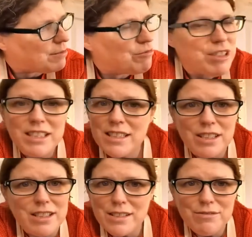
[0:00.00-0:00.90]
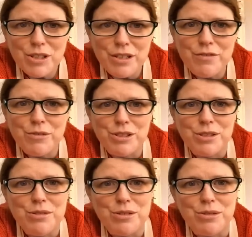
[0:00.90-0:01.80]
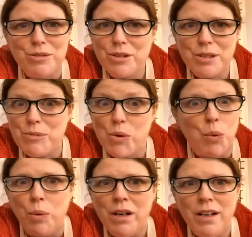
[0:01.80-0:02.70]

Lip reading: Really looking forward to using them all.